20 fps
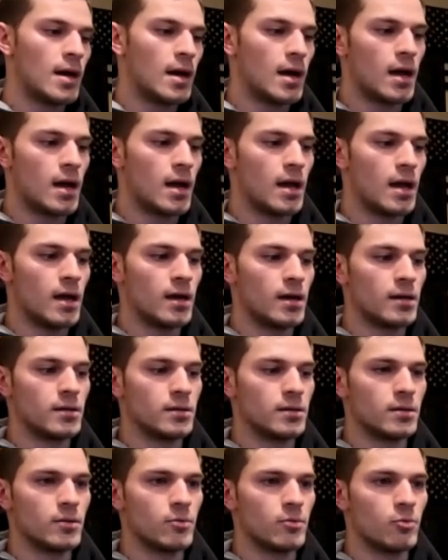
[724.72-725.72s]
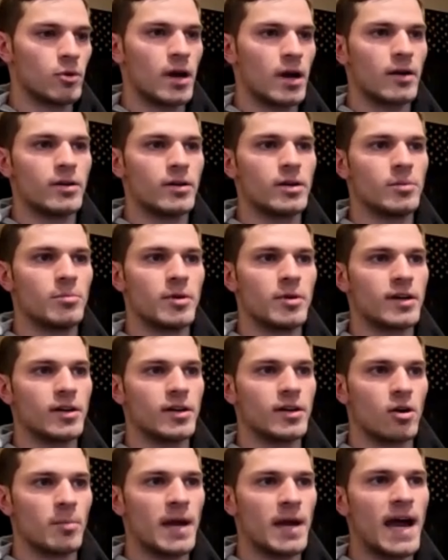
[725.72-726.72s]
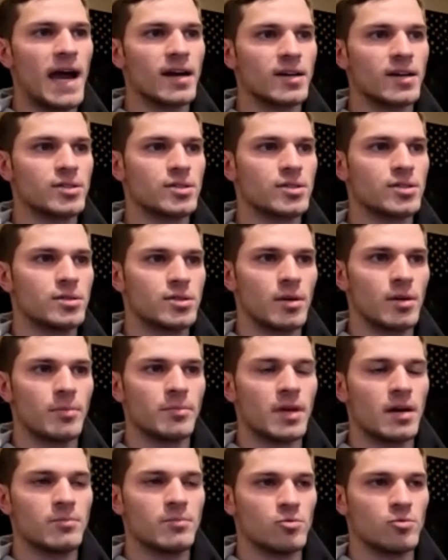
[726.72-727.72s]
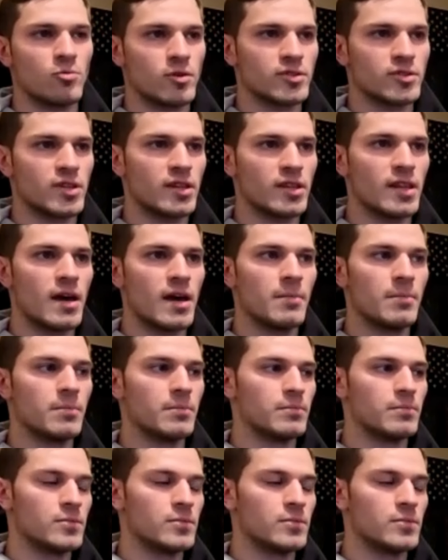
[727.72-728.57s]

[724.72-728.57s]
And we're out here breaking our backs, sometimes worse than them